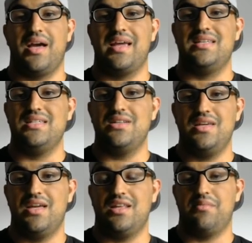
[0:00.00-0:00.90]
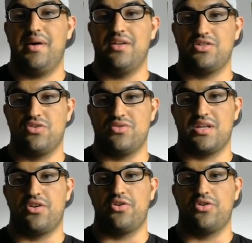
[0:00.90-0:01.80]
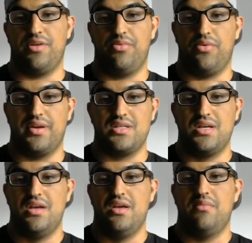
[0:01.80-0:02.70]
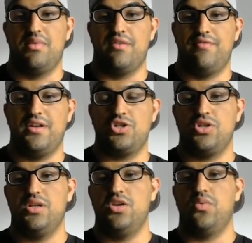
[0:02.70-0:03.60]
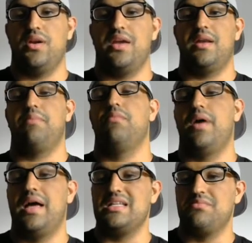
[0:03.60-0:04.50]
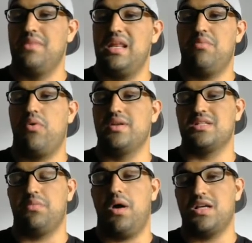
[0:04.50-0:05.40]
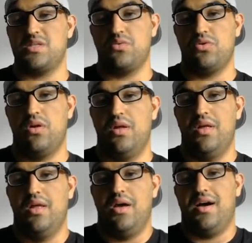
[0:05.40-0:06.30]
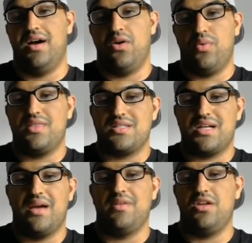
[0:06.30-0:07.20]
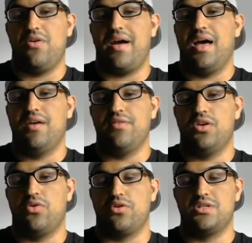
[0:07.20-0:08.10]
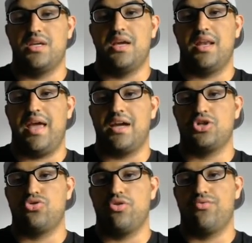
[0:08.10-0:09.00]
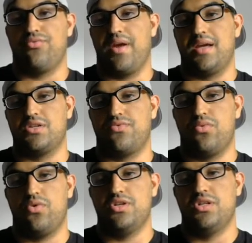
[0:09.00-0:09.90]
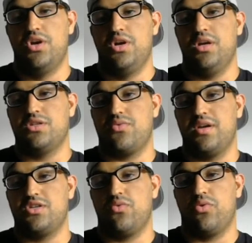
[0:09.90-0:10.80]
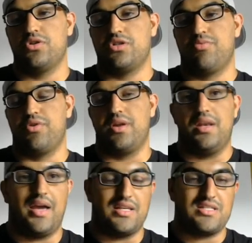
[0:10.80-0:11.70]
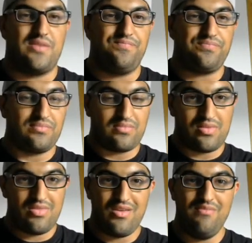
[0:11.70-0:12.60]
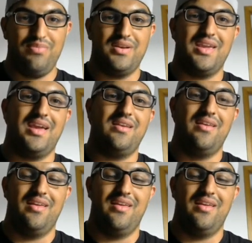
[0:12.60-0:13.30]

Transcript: ideally getting the milestones at an early point, but eventually you want to get as many points as possible with the time that you have in order to get extra ranked rewards, because ranked rewards are pretty nice. But again,